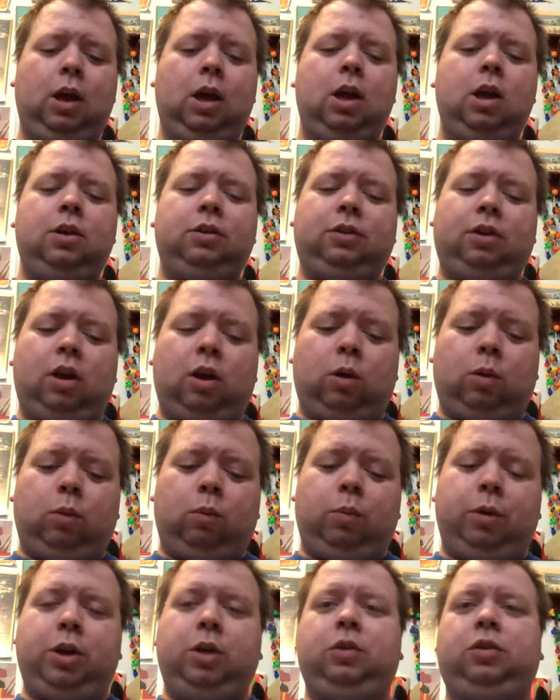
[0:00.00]
So,
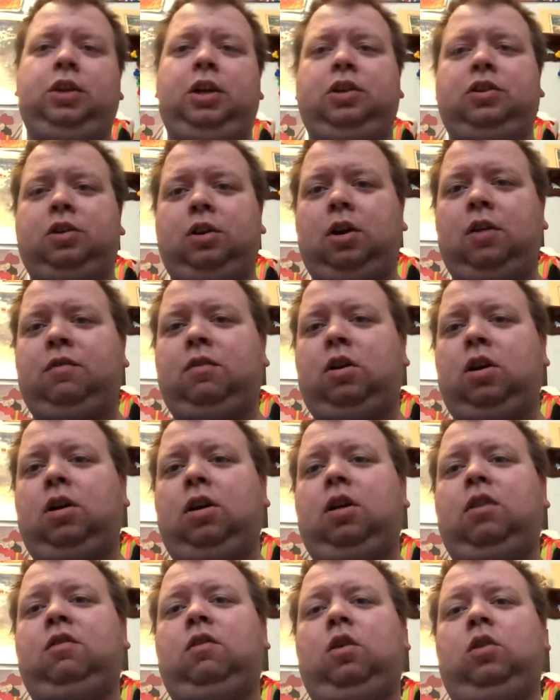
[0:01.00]
when you see a
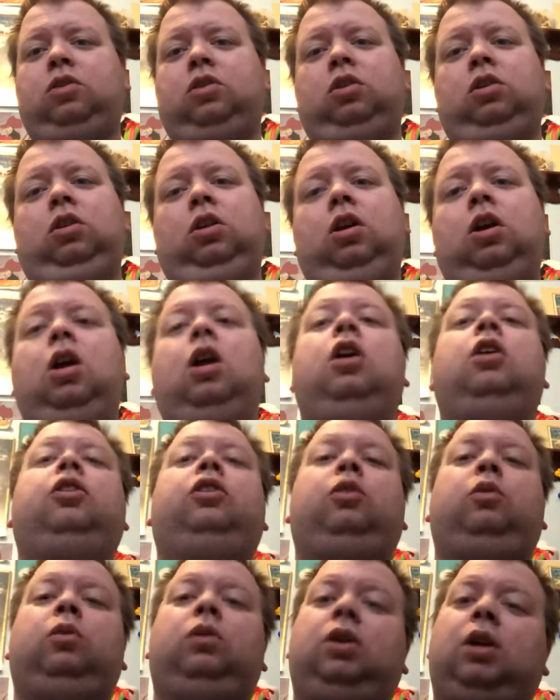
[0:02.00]
vulture,
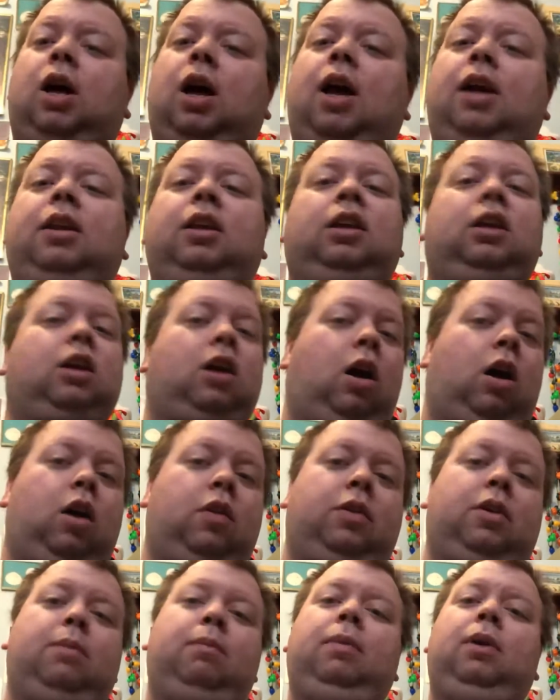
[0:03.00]
do not call
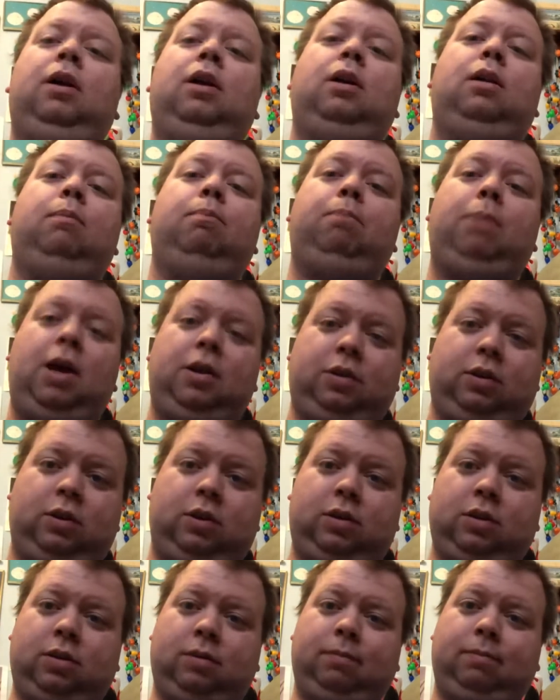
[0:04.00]
them
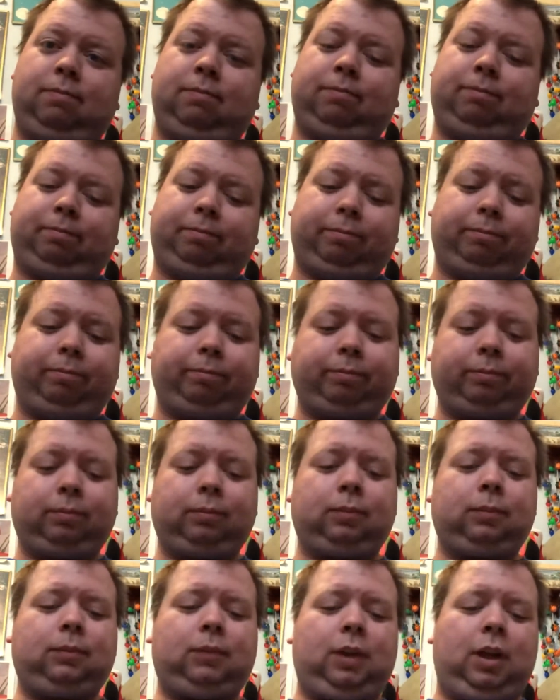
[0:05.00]
buzzards.
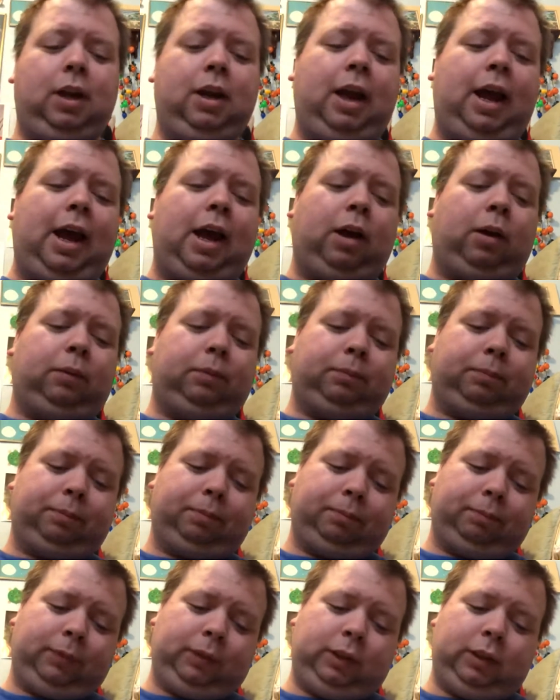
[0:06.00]
Now,
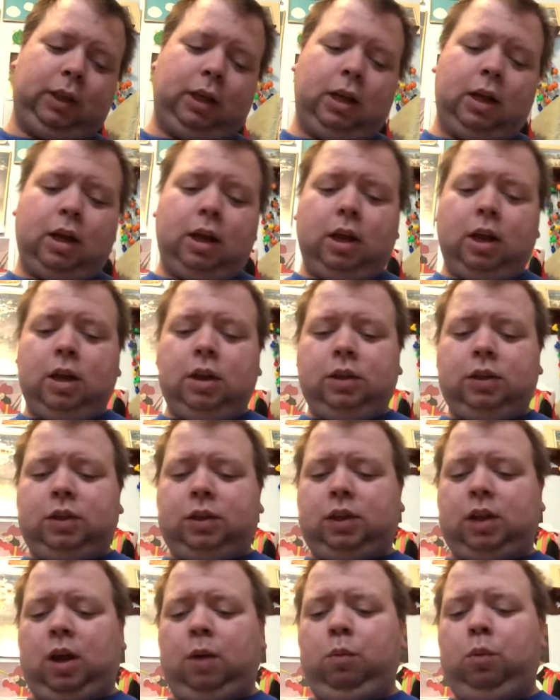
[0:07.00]

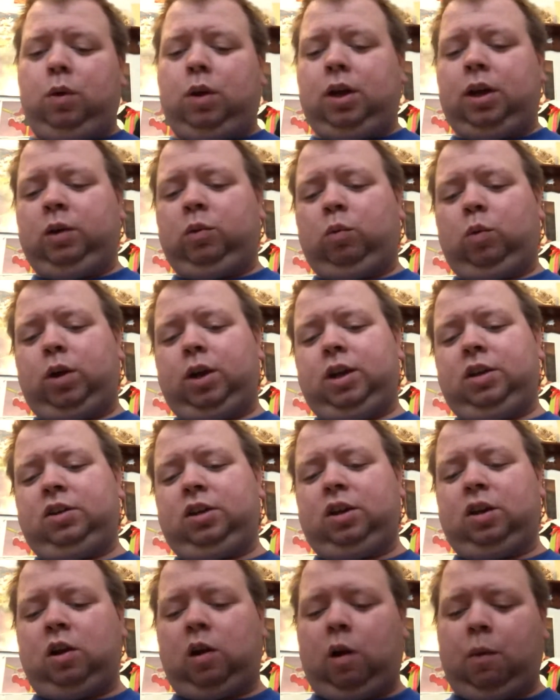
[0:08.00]
someone wanted to
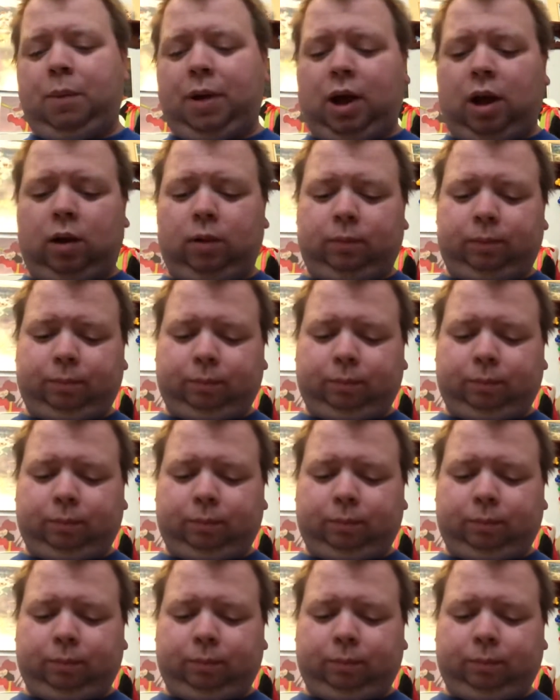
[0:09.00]
know about